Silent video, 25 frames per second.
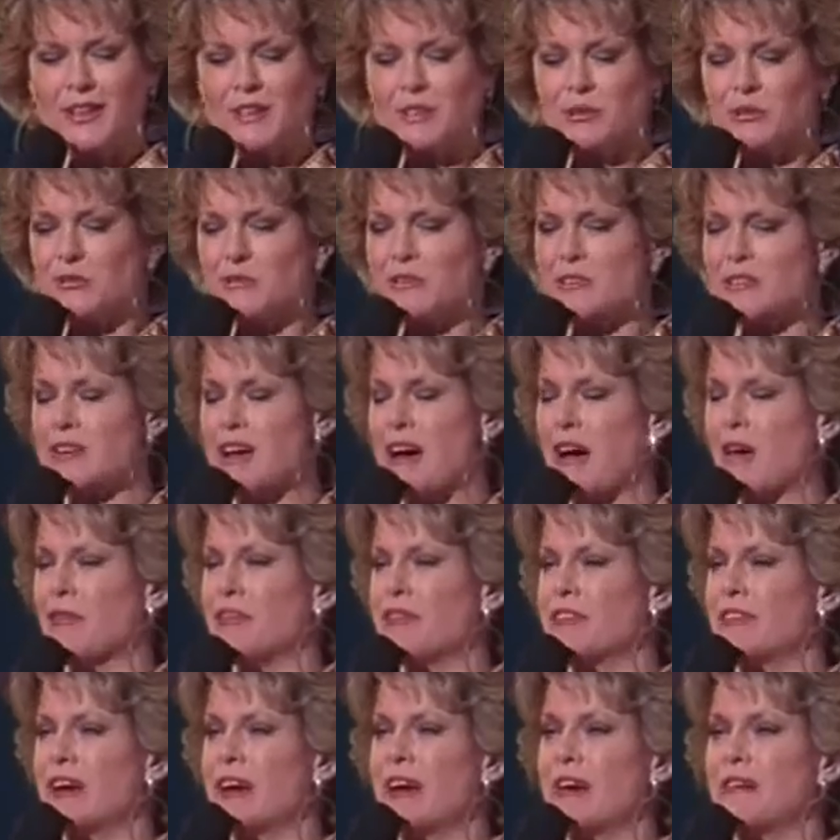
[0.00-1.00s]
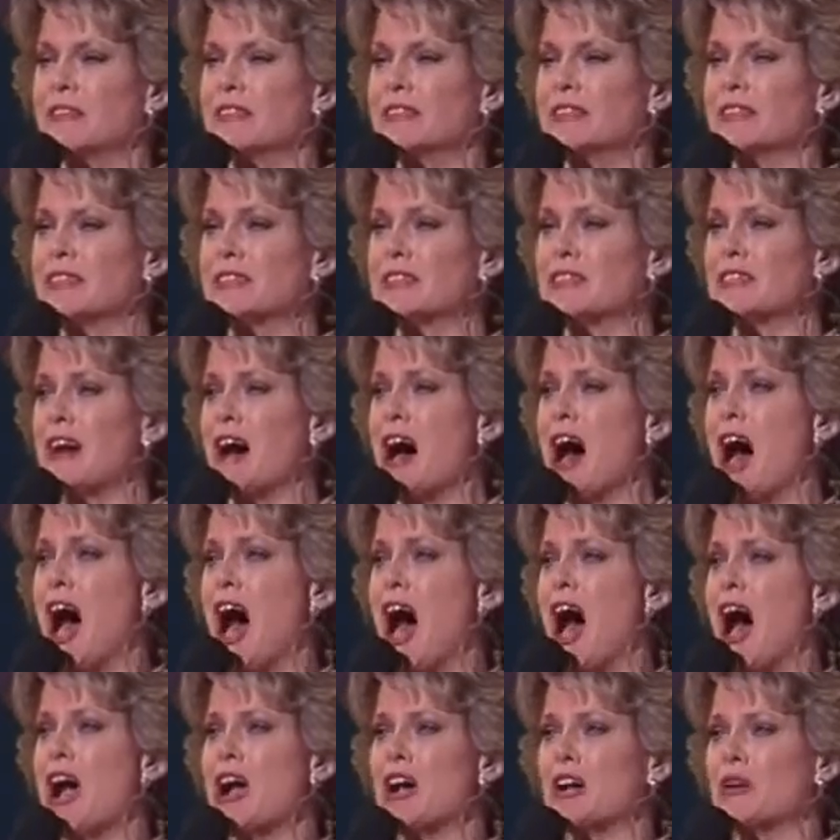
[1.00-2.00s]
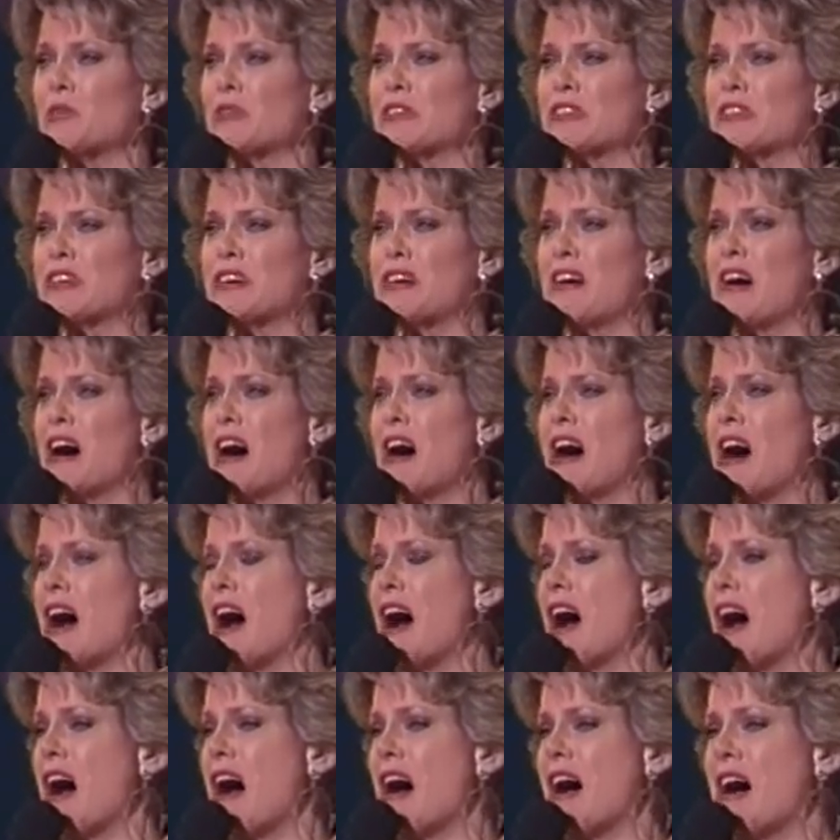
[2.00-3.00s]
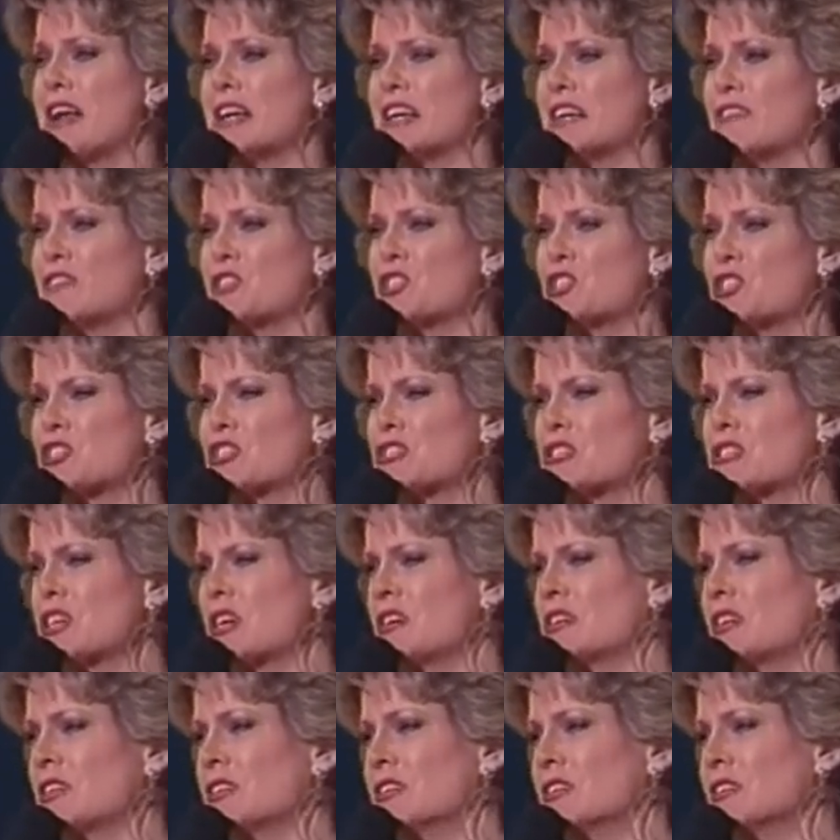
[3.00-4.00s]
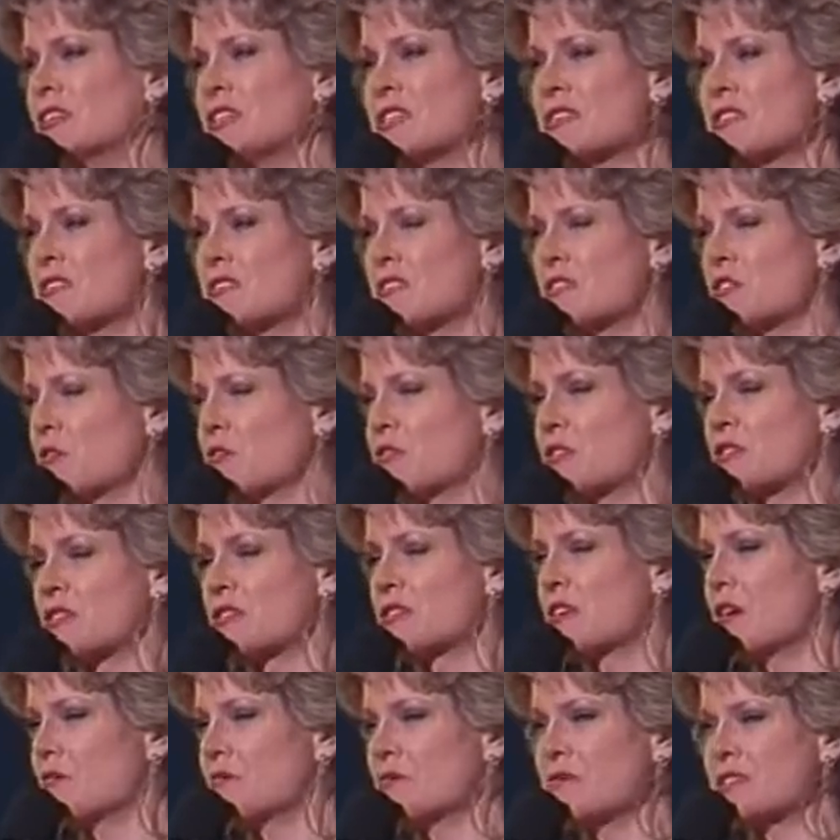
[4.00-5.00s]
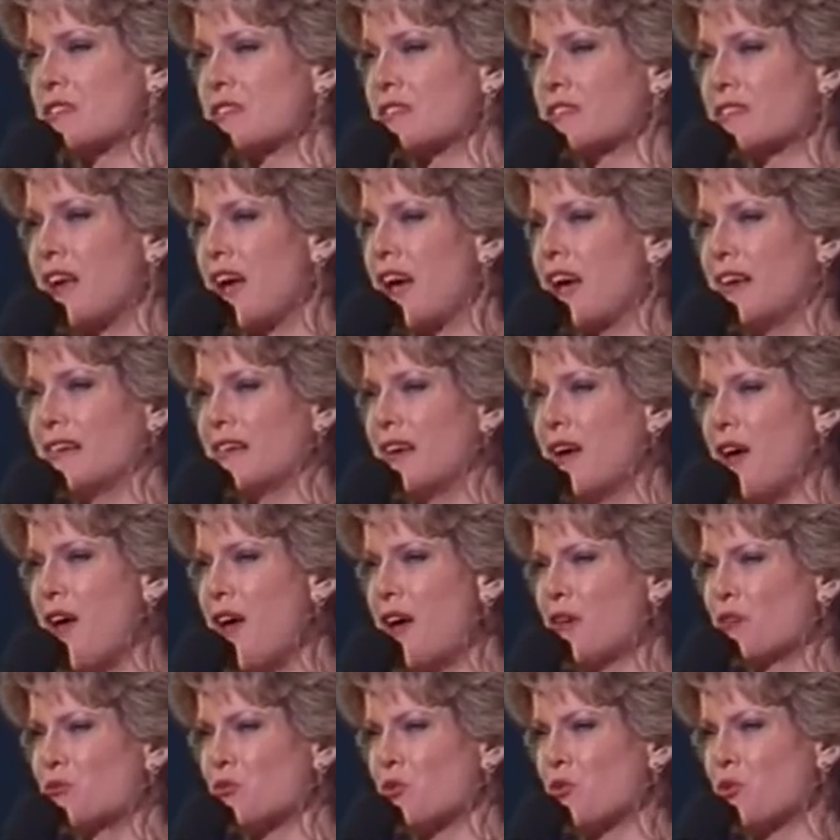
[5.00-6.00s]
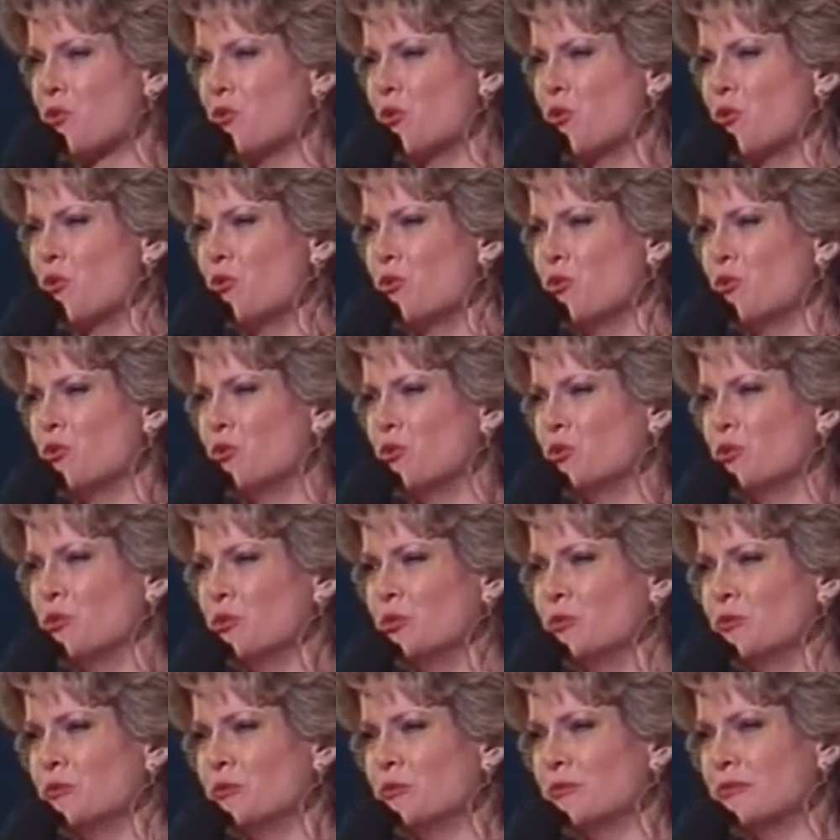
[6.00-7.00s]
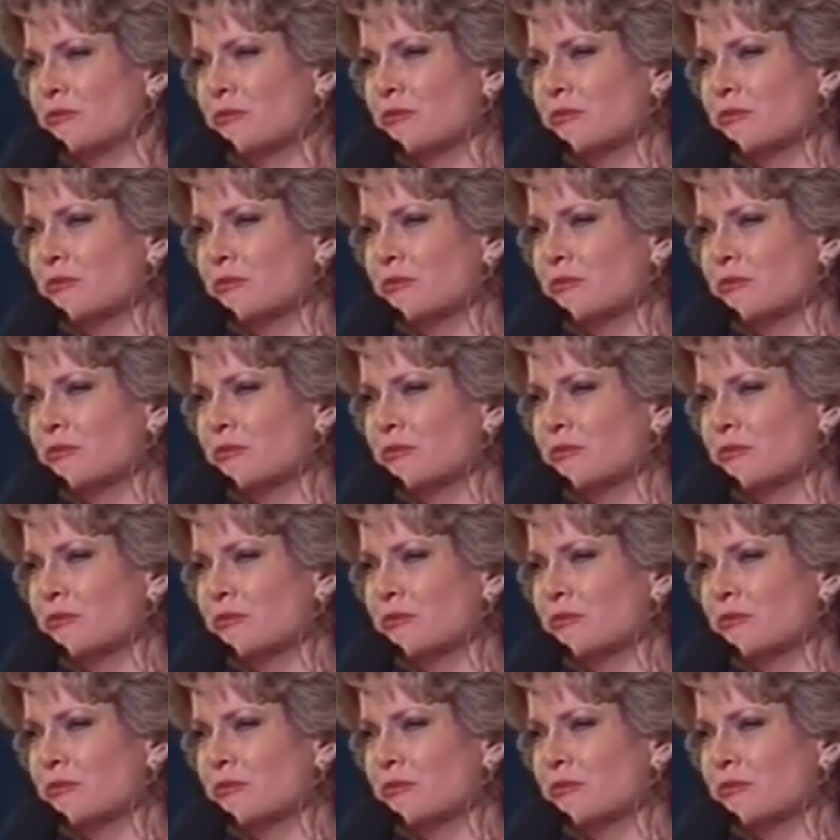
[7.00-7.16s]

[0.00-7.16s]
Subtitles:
Who's out there in the dark with their heart in the stillness of some silent room,